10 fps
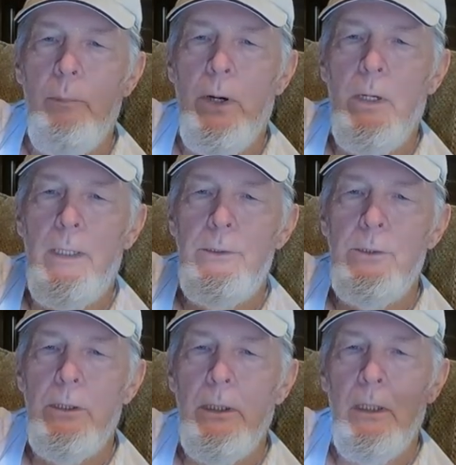
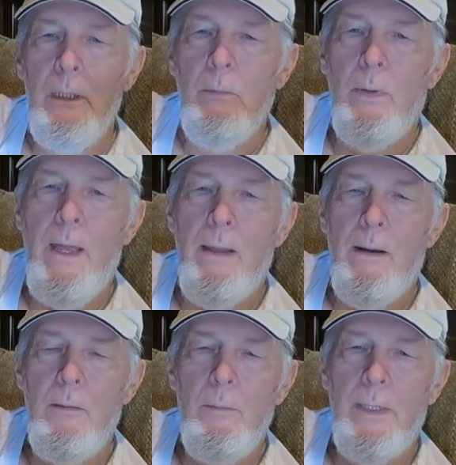punch without
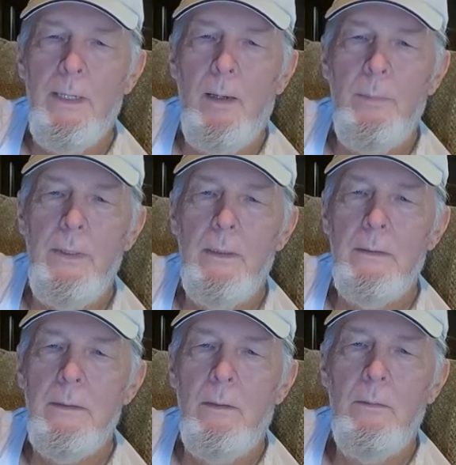hurting my top end.
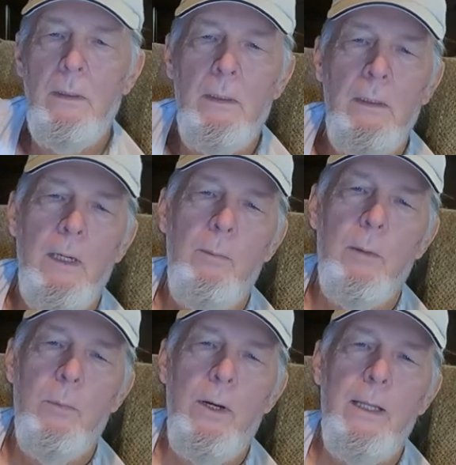So I'm going
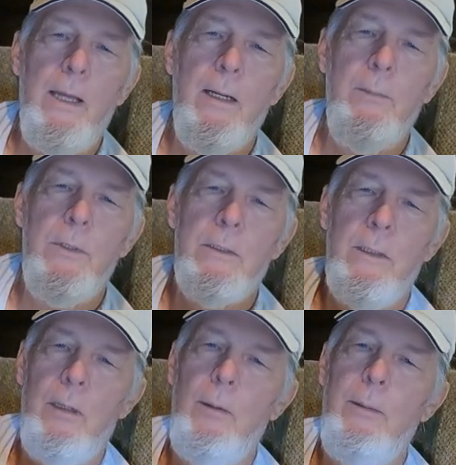to bring that up just a
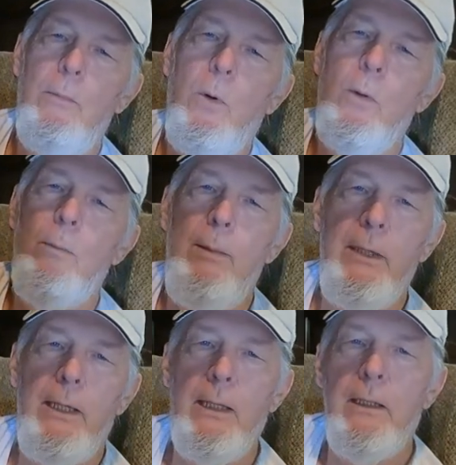little bit more,
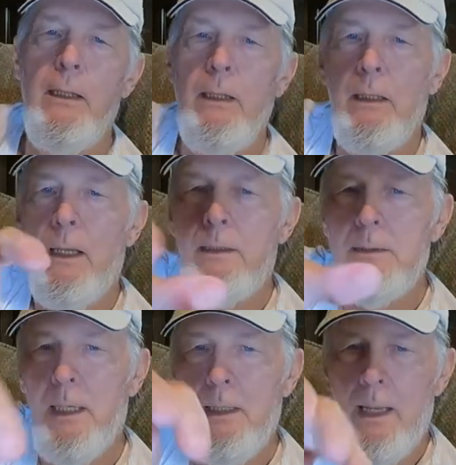maybe get, like I
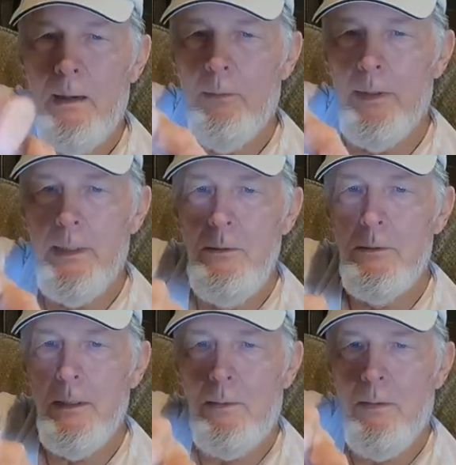say, that'll
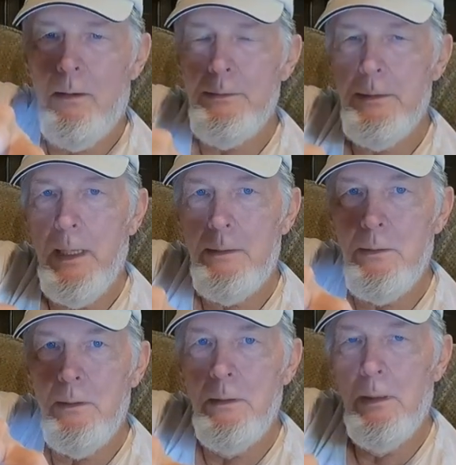reduce the cross
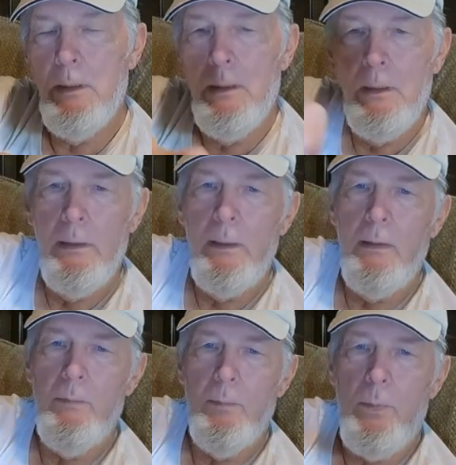section
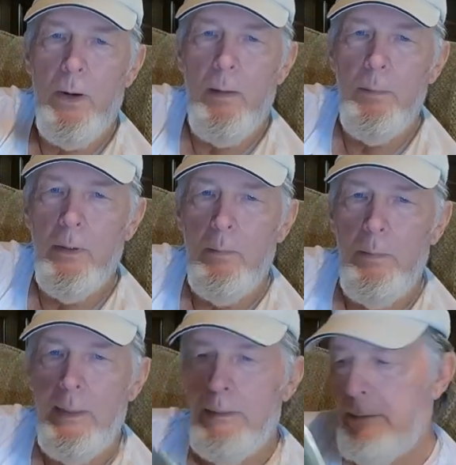of the prop a little
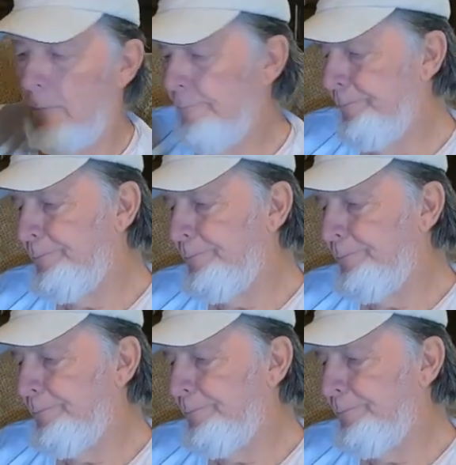bit. So